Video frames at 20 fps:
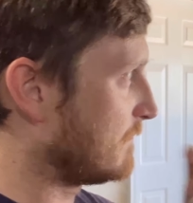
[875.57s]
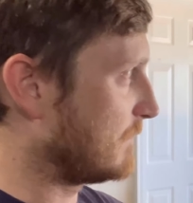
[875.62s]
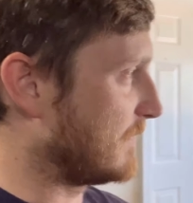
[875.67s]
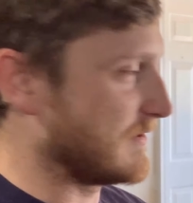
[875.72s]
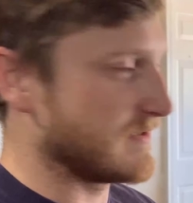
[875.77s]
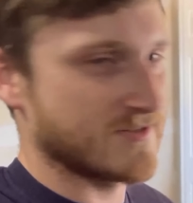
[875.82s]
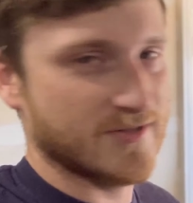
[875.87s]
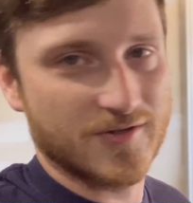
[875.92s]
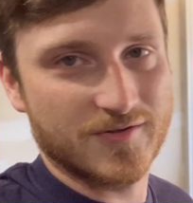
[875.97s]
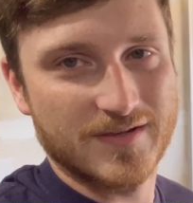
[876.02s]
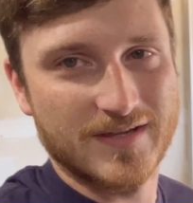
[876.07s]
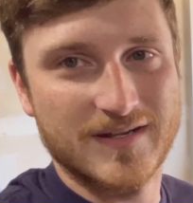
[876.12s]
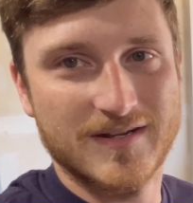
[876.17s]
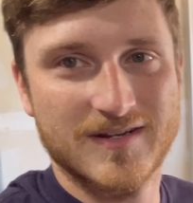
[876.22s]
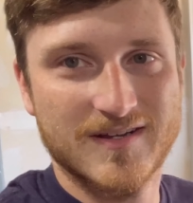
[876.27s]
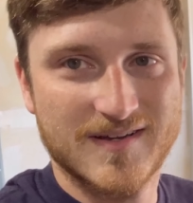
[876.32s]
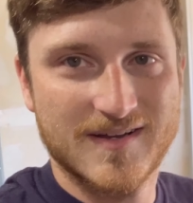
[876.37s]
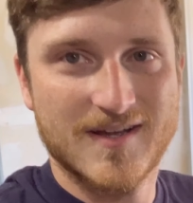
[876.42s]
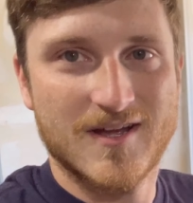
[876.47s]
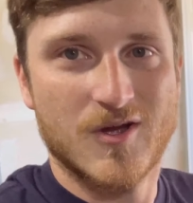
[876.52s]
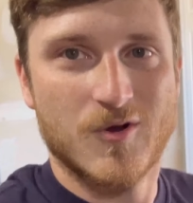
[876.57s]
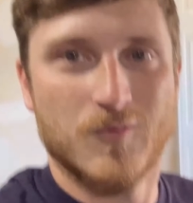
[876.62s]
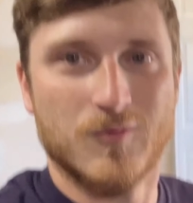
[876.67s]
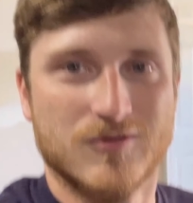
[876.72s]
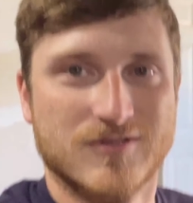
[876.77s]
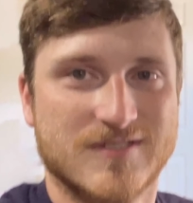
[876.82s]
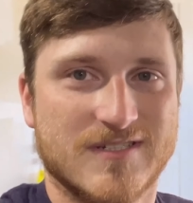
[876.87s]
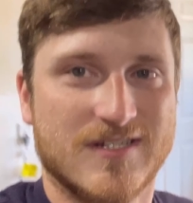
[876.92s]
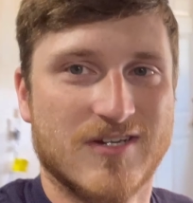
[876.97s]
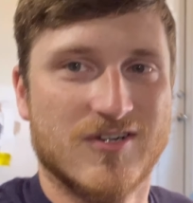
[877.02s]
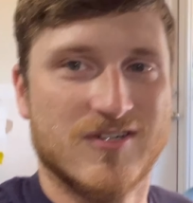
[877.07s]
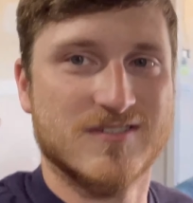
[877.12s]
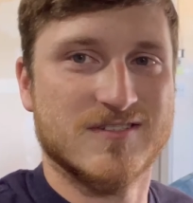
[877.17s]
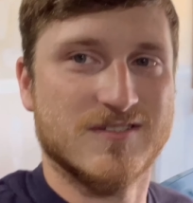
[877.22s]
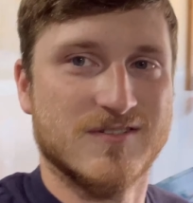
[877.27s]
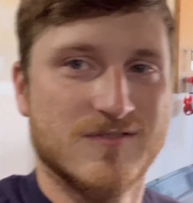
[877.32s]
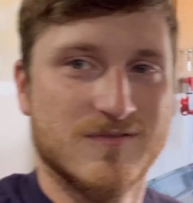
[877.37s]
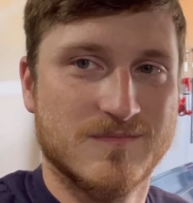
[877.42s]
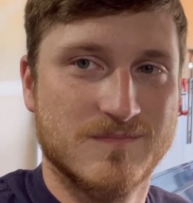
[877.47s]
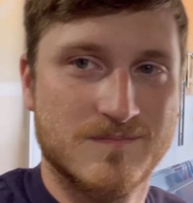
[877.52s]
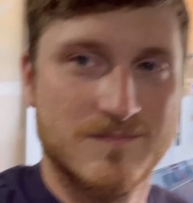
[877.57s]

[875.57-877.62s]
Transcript: But until then, we'll see y'all soon.